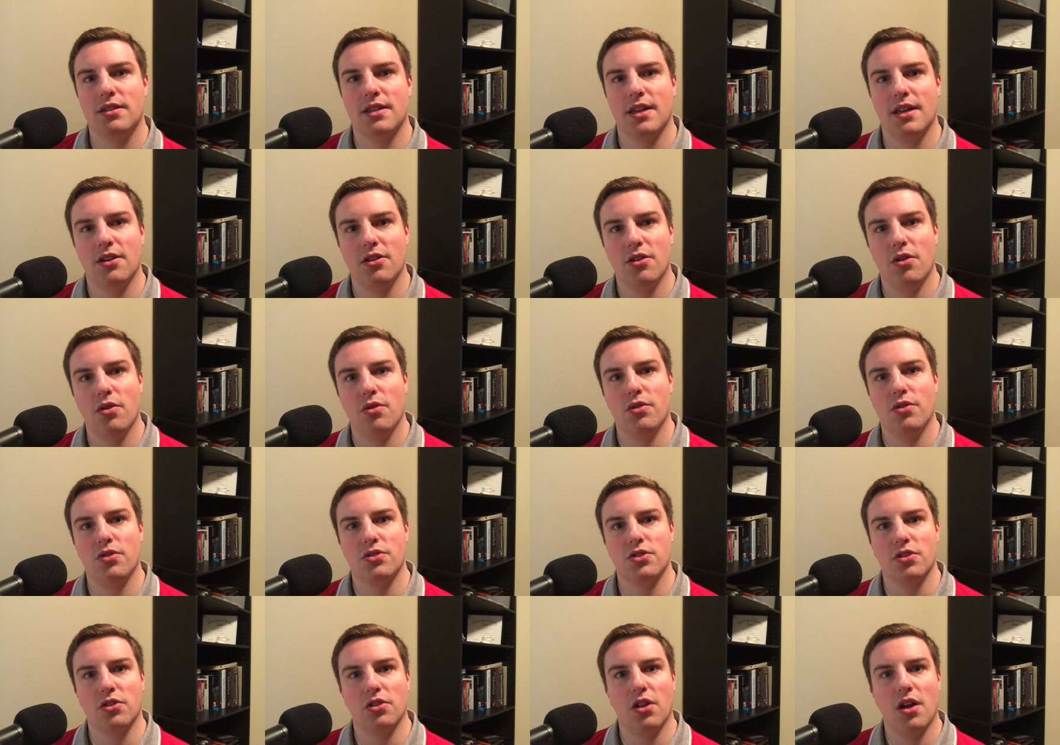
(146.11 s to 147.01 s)
I know
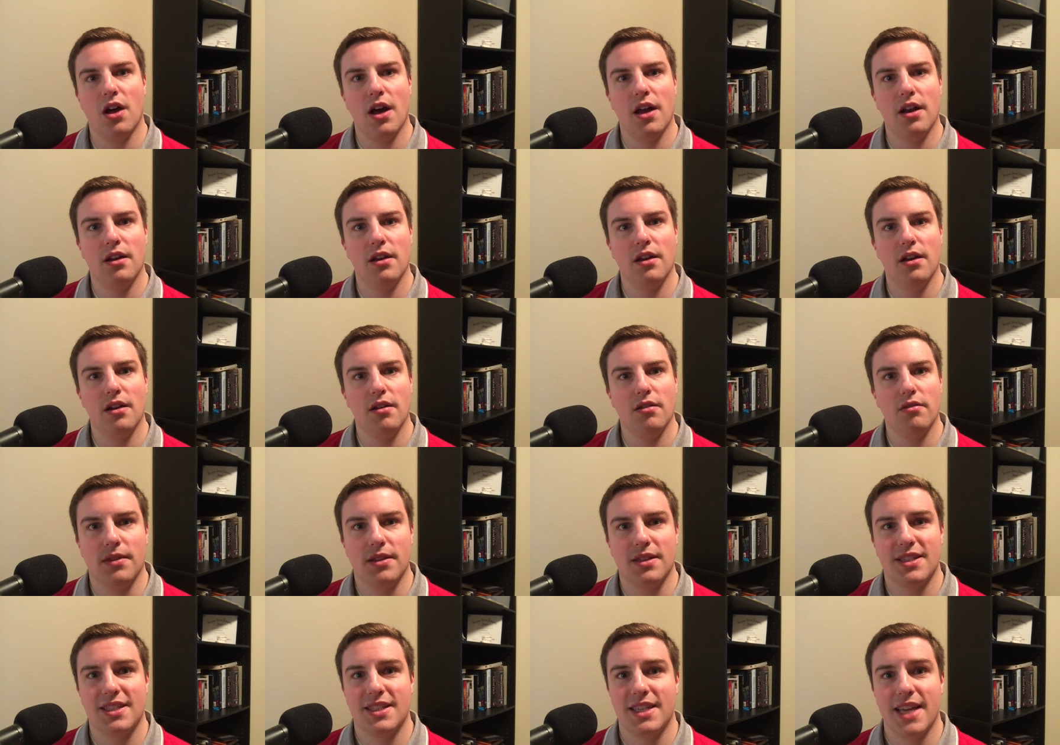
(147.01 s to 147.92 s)
there's a lot of
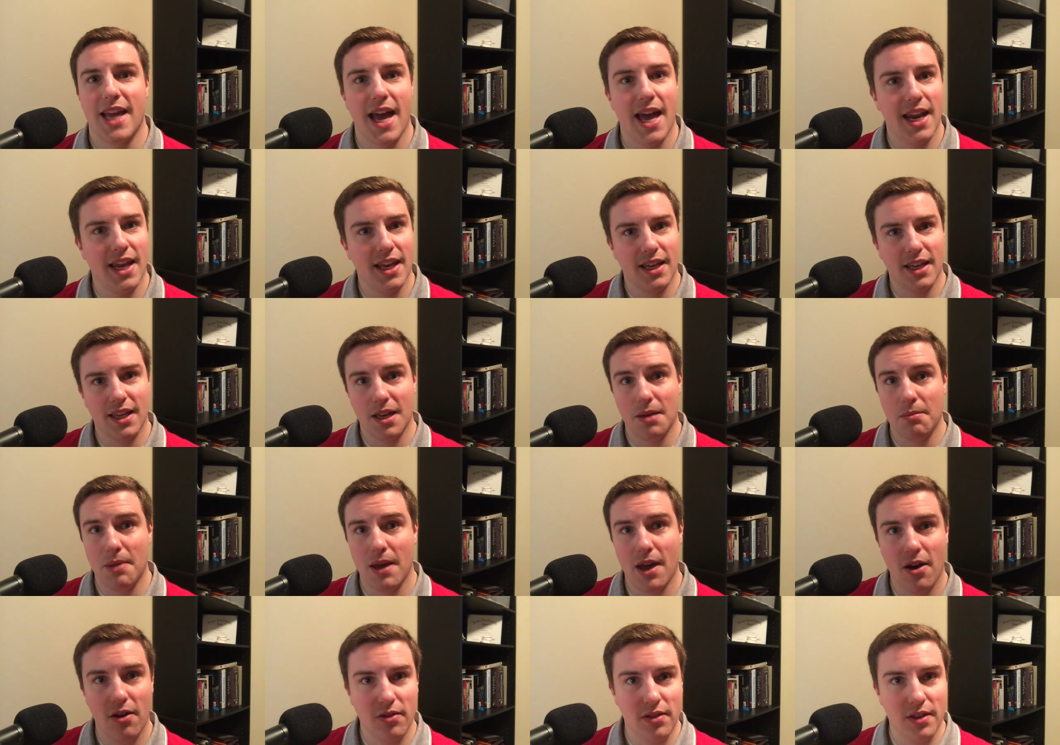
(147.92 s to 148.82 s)
static
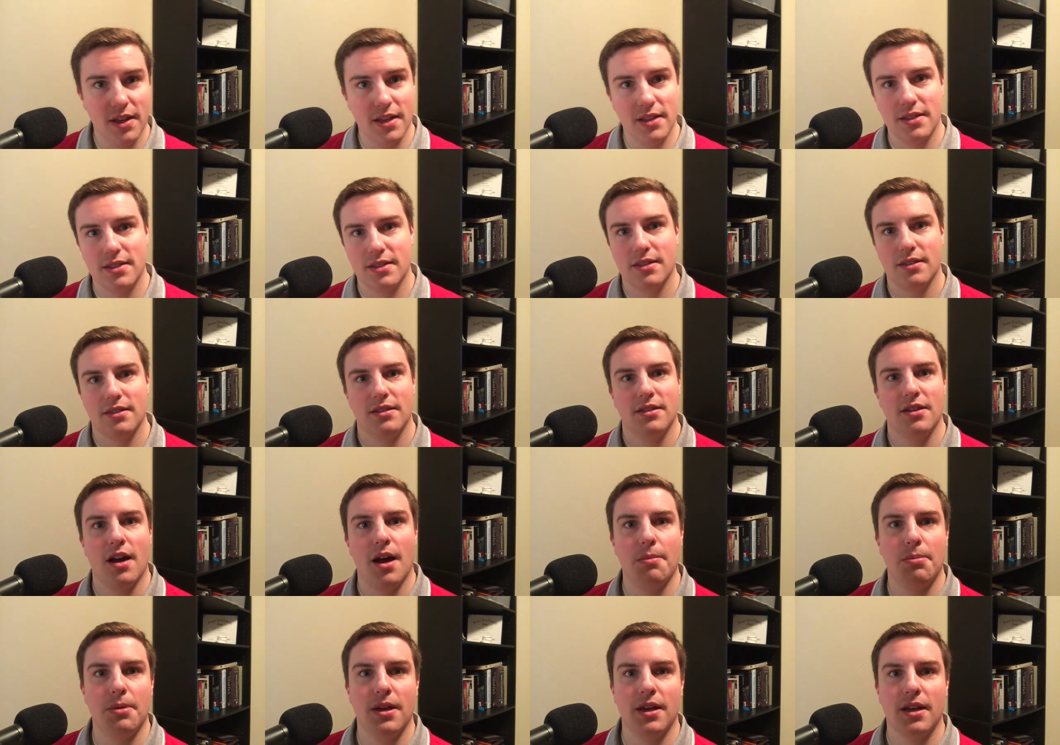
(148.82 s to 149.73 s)
about this
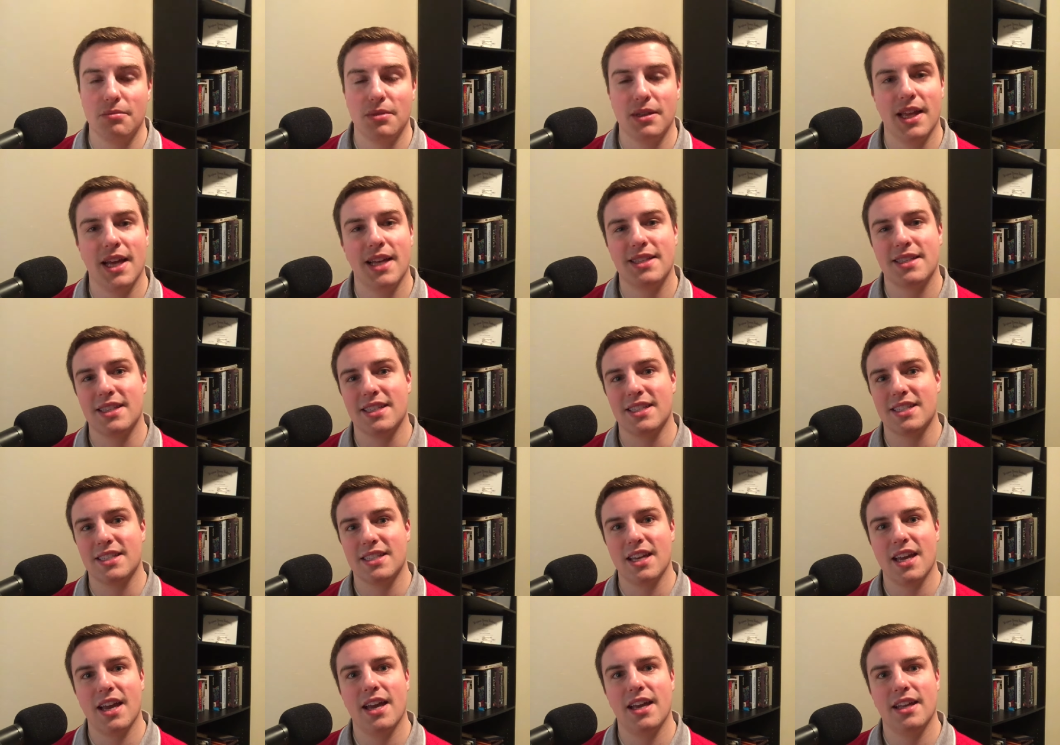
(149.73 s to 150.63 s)
topic, but that's the
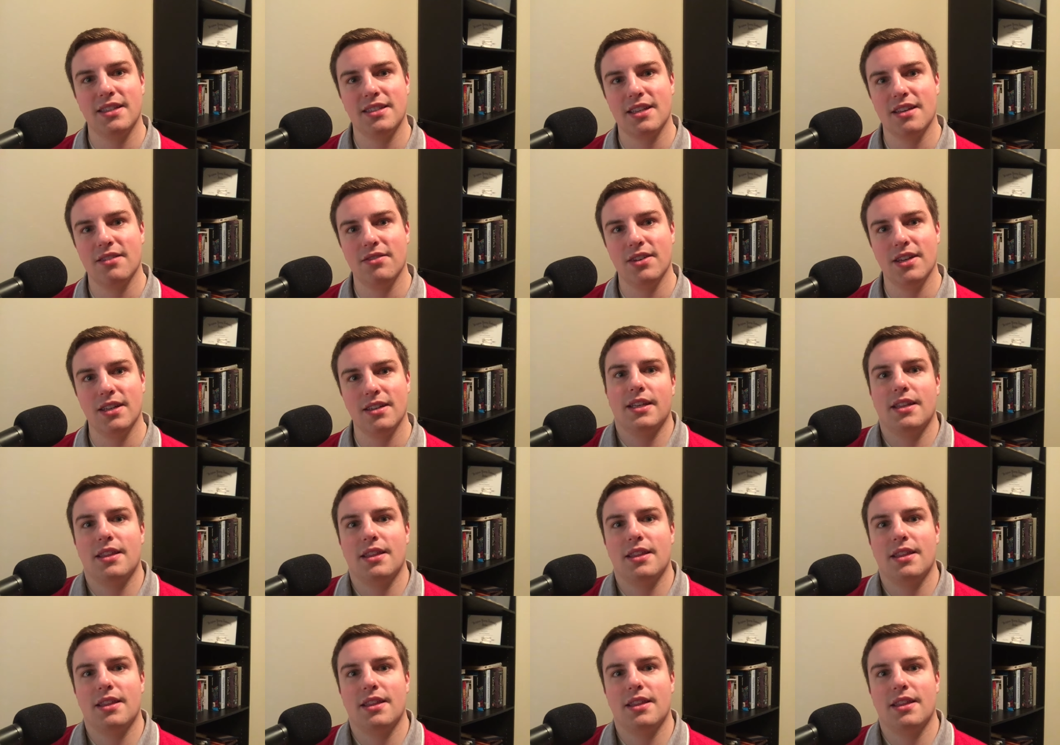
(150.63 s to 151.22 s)
science of it.